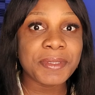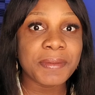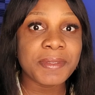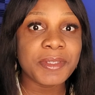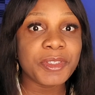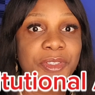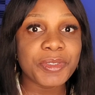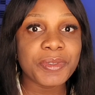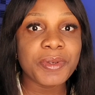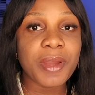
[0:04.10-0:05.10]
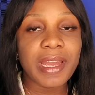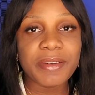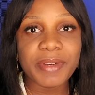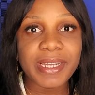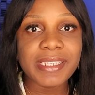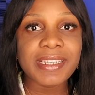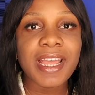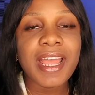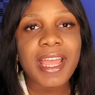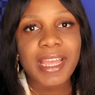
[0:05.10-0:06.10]
substitutional arrest.
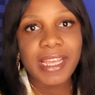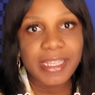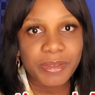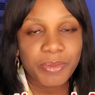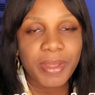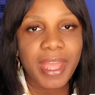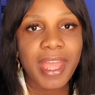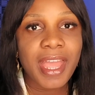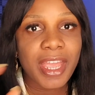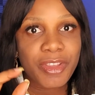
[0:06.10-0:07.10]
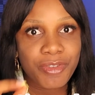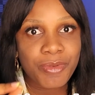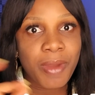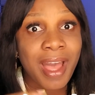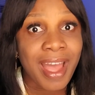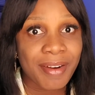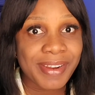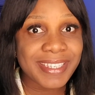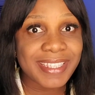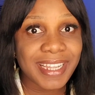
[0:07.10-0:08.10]
Is where you are
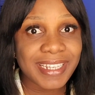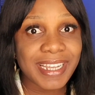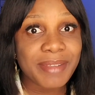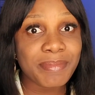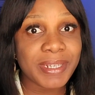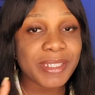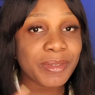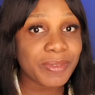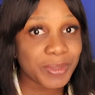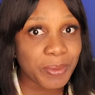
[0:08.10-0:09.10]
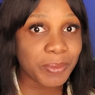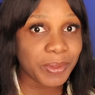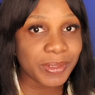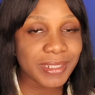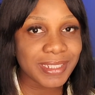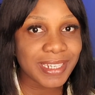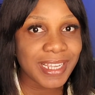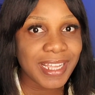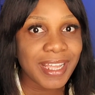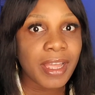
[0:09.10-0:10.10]
arrested in place of someone
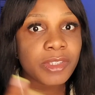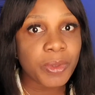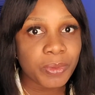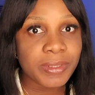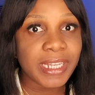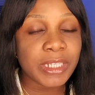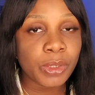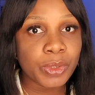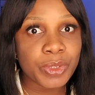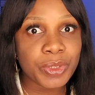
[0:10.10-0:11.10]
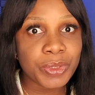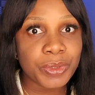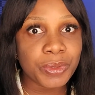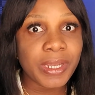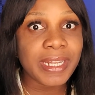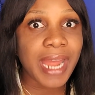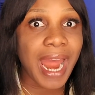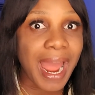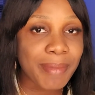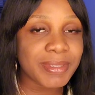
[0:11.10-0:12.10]
that is close to you, in the
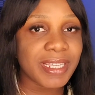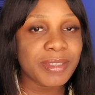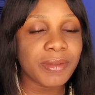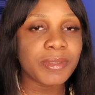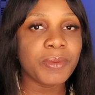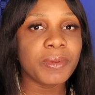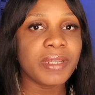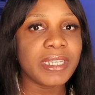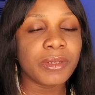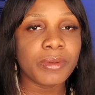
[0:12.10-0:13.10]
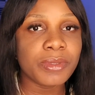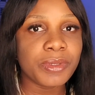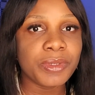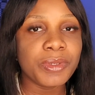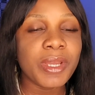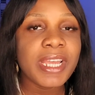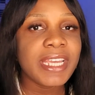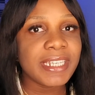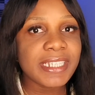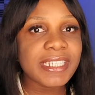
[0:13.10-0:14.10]
absence of someone that is close to you.
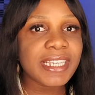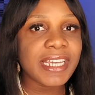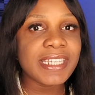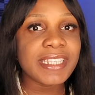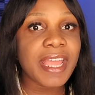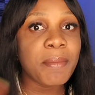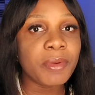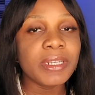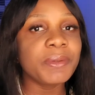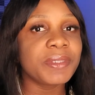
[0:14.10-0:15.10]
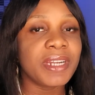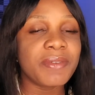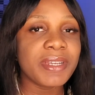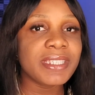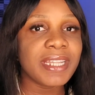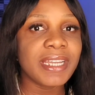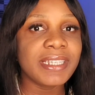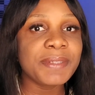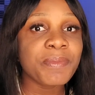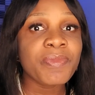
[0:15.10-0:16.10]
In this case, a mother was
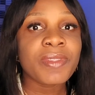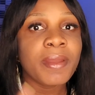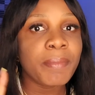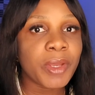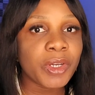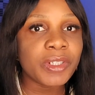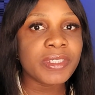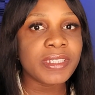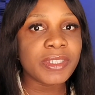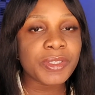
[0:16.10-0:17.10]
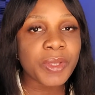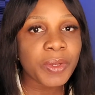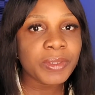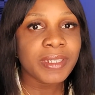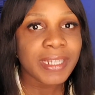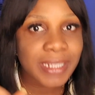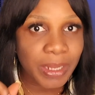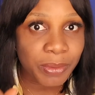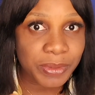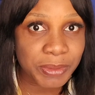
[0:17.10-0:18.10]
arrested because the son
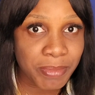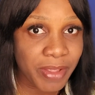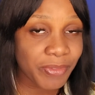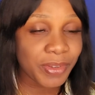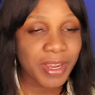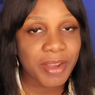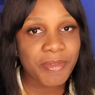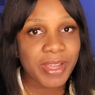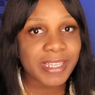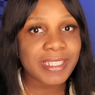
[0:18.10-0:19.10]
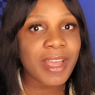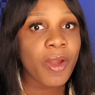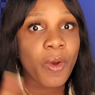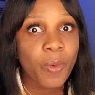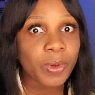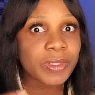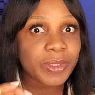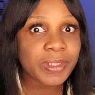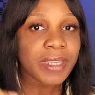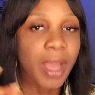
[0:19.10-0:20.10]
that was meant for the arrest was
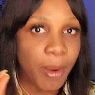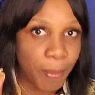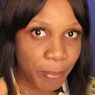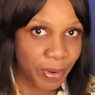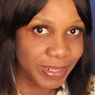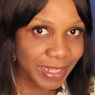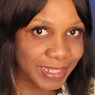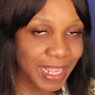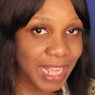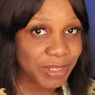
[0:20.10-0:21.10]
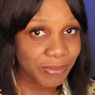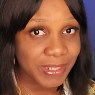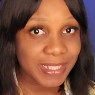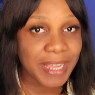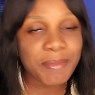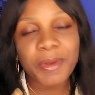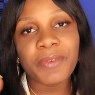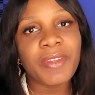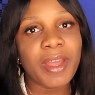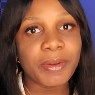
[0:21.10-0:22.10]
not present as of the time
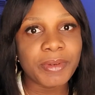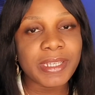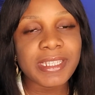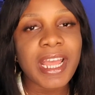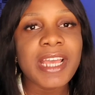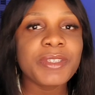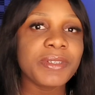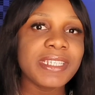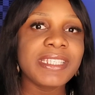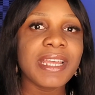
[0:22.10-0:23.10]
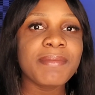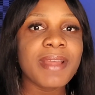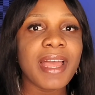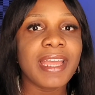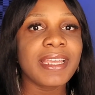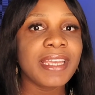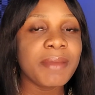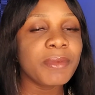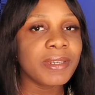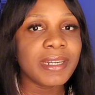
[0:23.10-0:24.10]
of the arrest. So this same guy
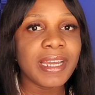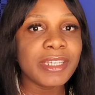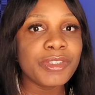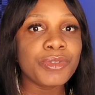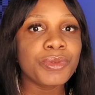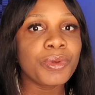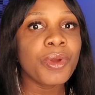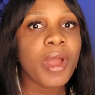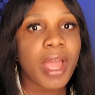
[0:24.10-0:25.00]
came online to